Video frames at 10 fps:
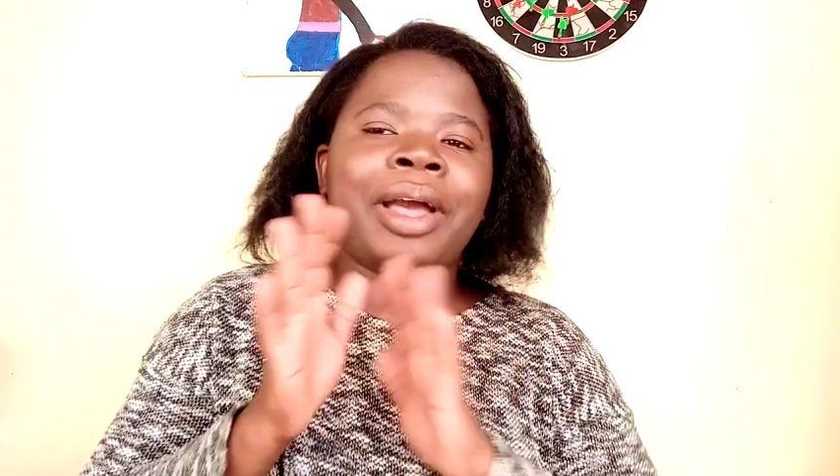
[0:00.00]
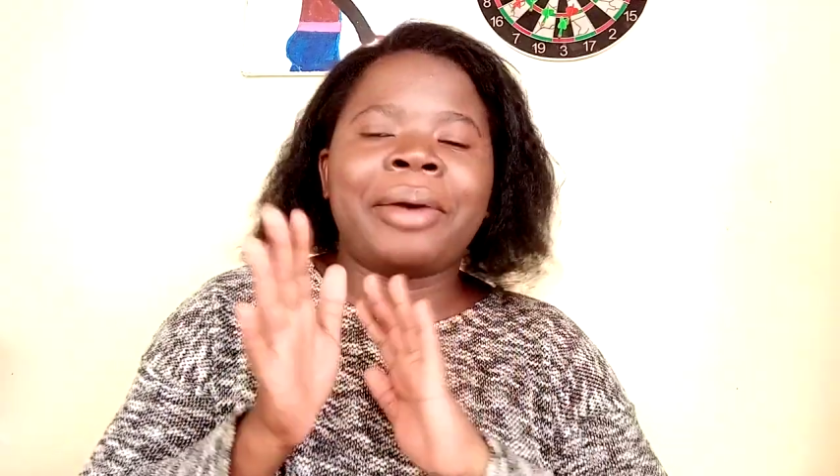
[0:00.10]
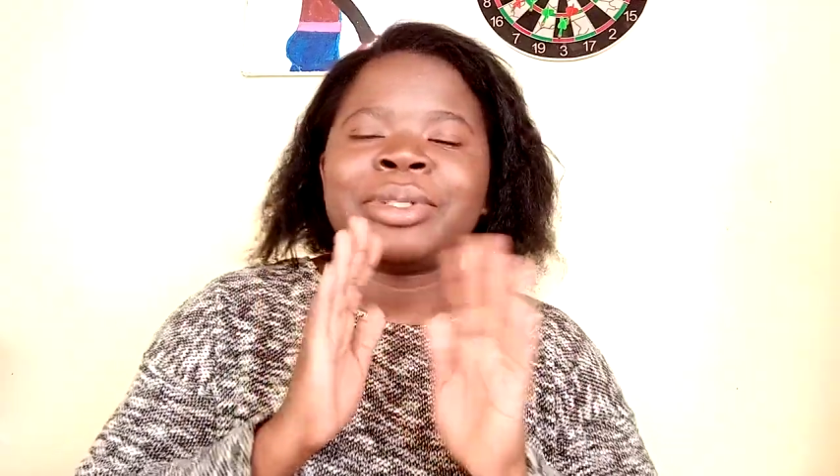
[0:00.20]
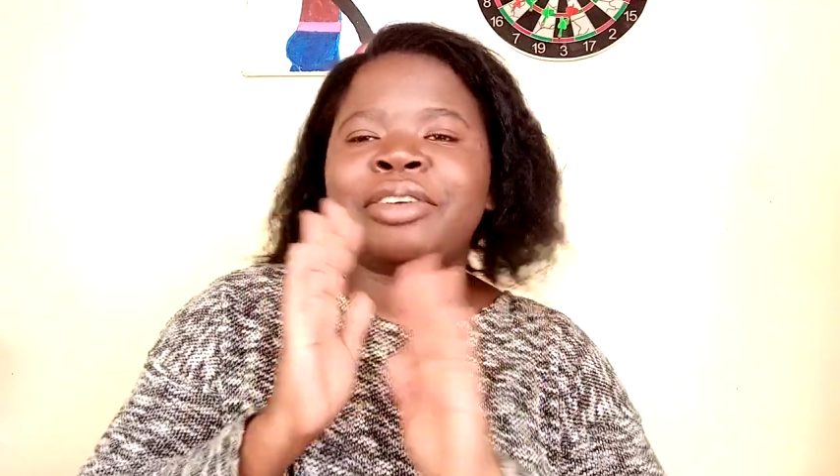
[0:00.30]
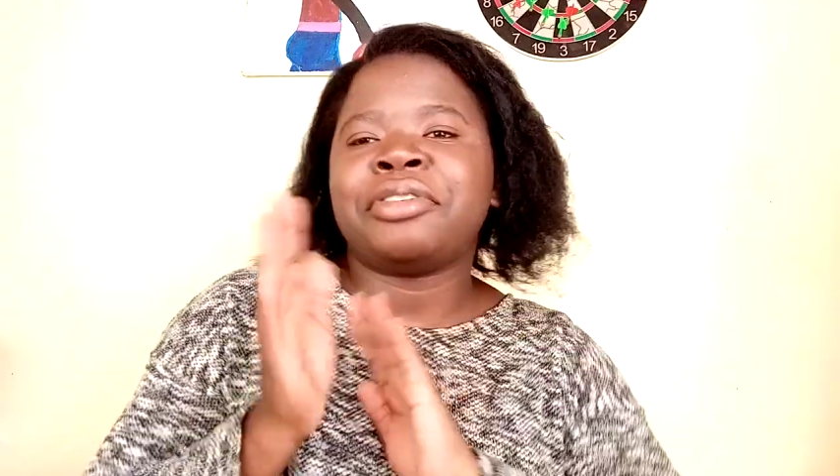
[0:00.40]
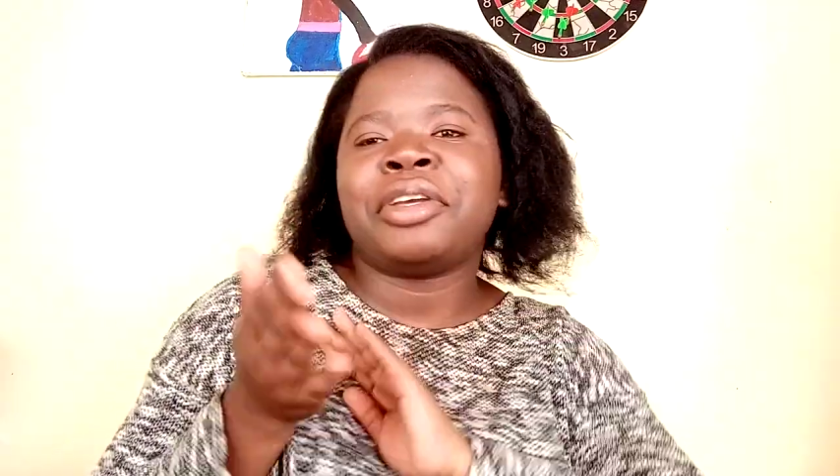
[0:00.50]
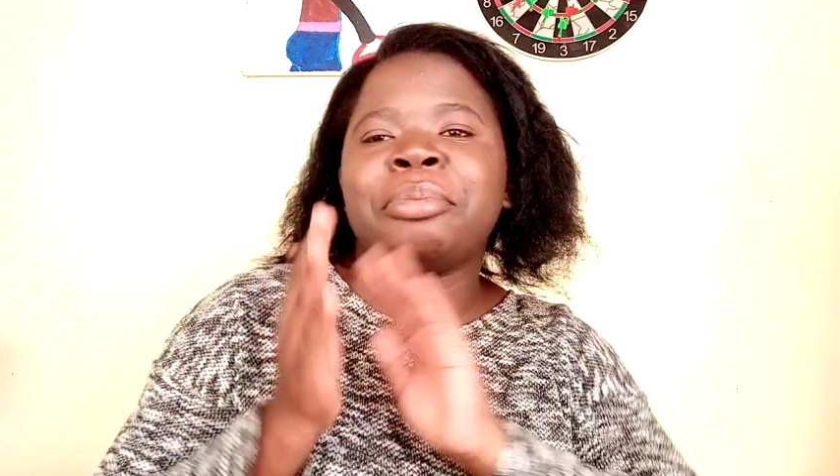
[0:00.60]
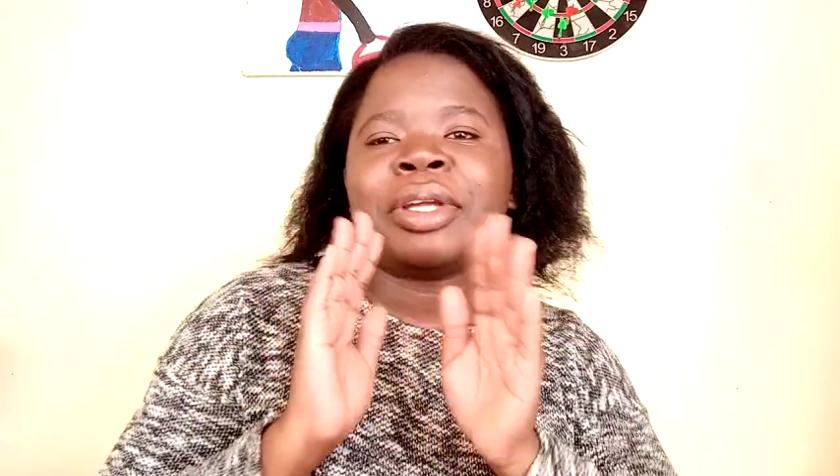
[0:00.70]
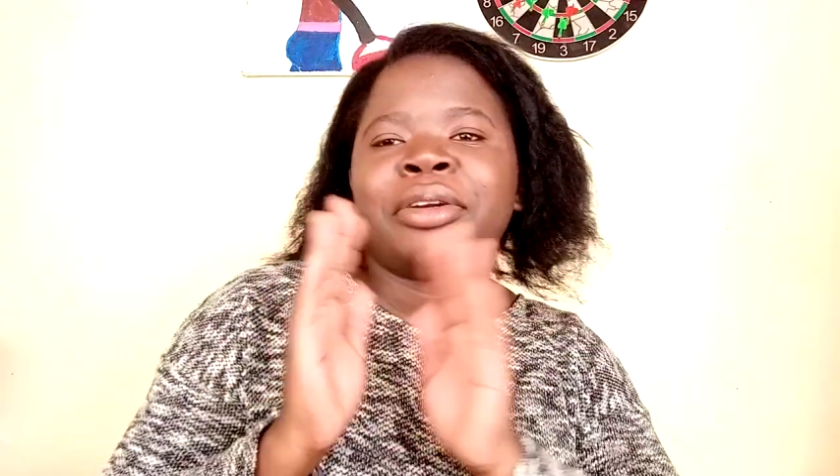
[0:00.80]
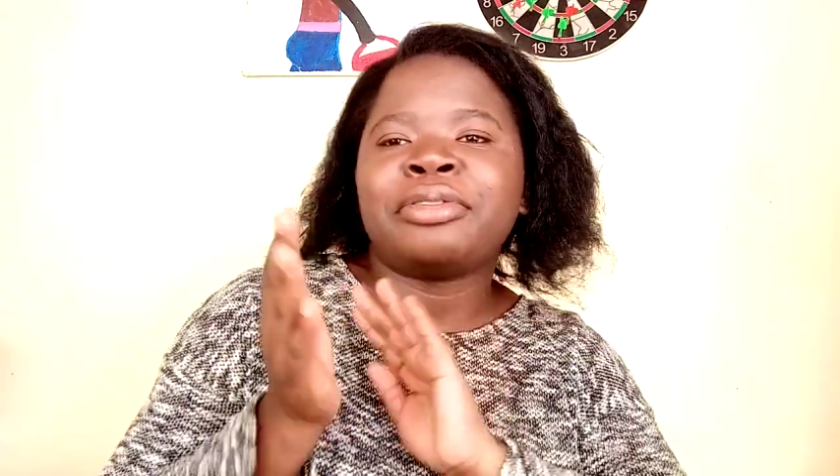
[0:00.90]
I was having a
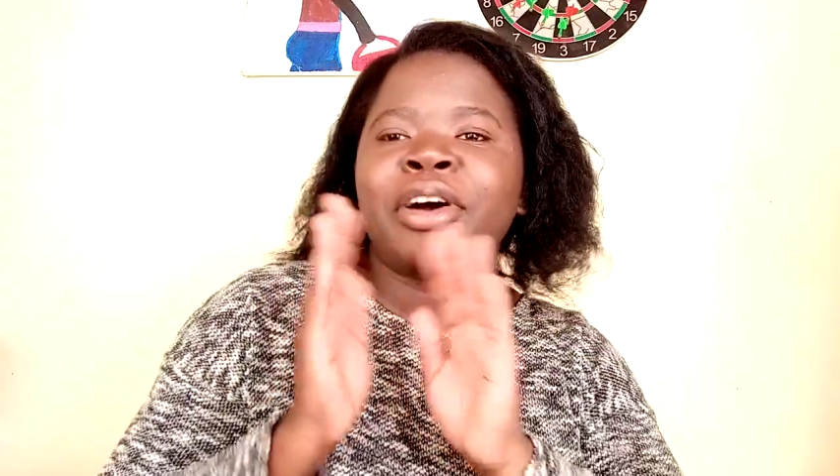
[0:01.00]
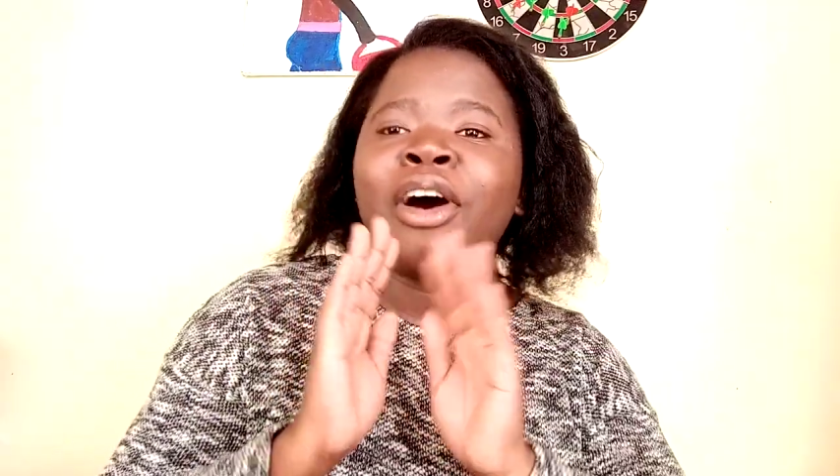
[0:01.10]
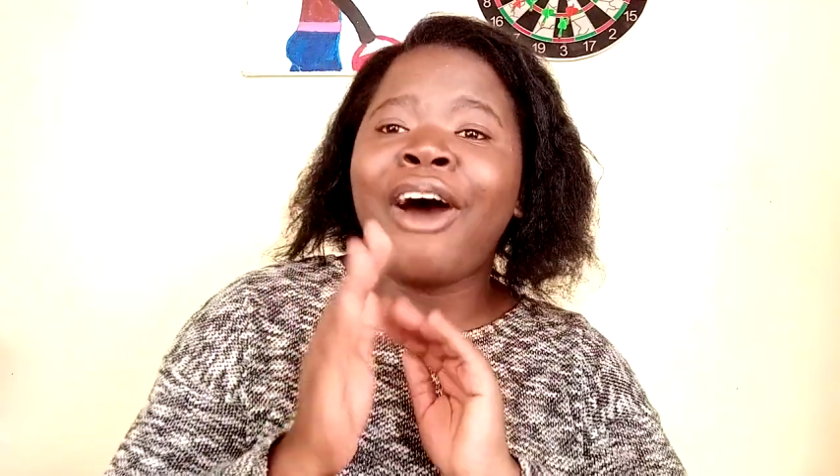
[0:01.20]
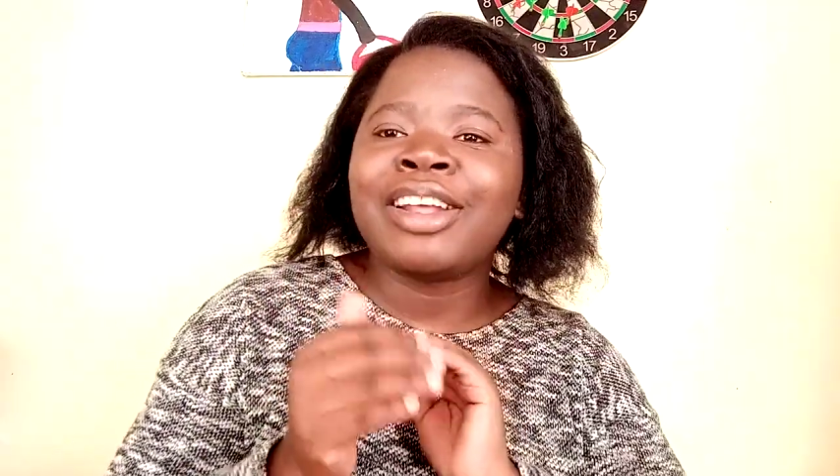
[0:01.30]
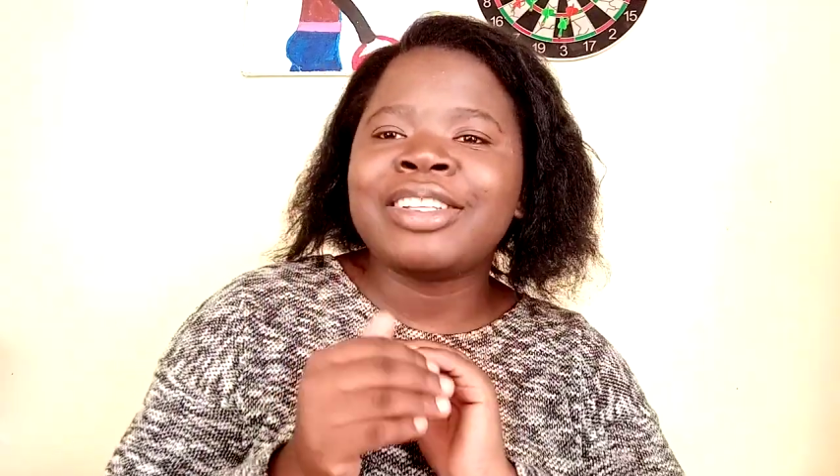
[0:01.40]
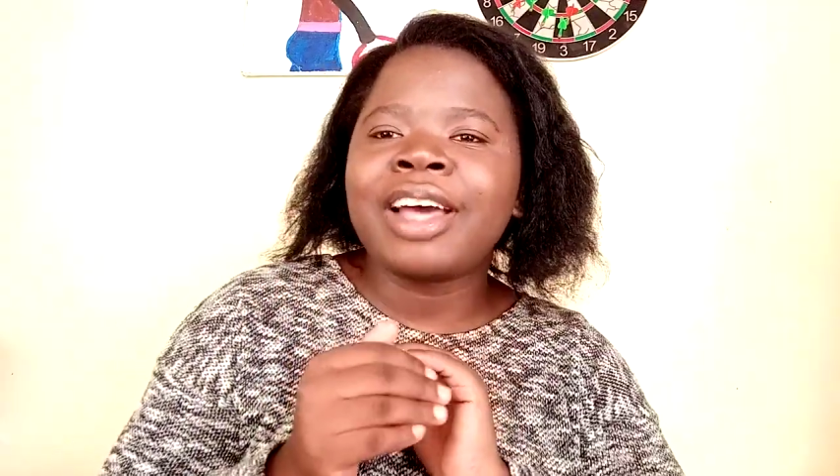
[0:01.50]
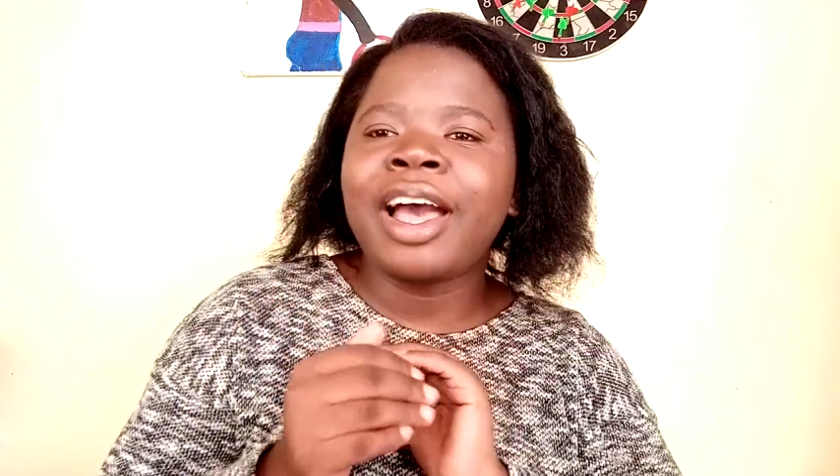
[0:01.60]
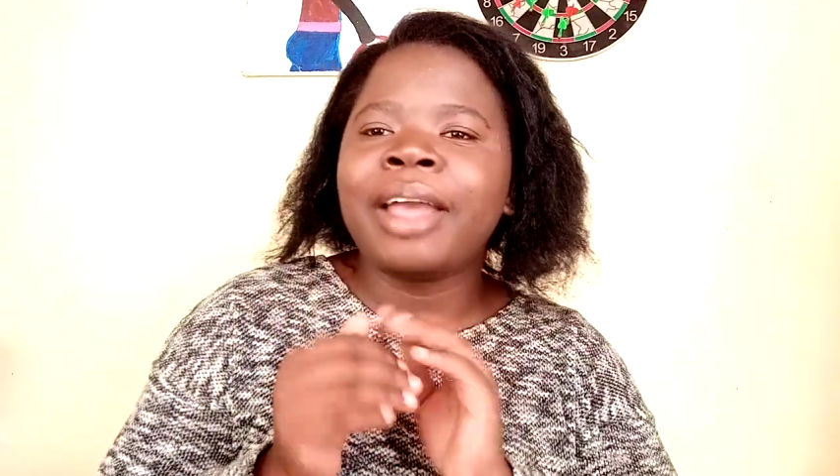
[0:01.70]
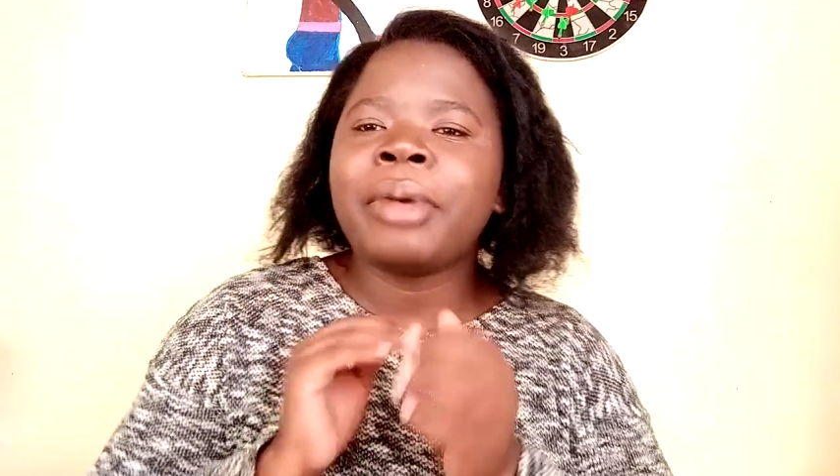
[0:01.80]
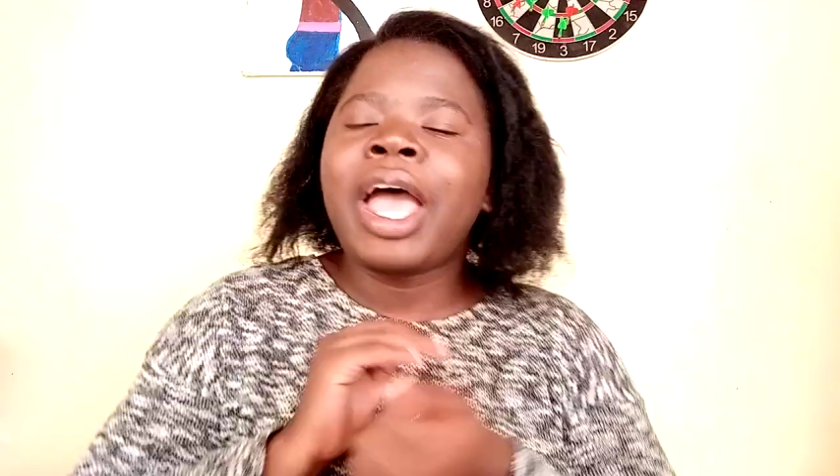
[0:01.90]
bit of a hard
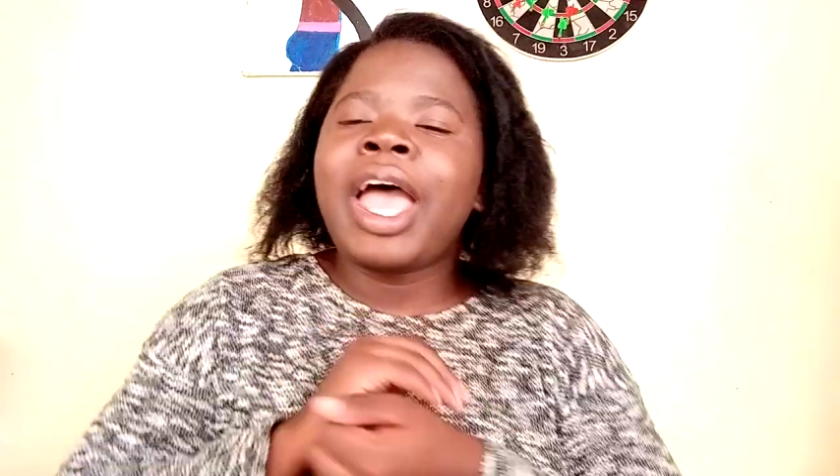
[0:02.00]
time,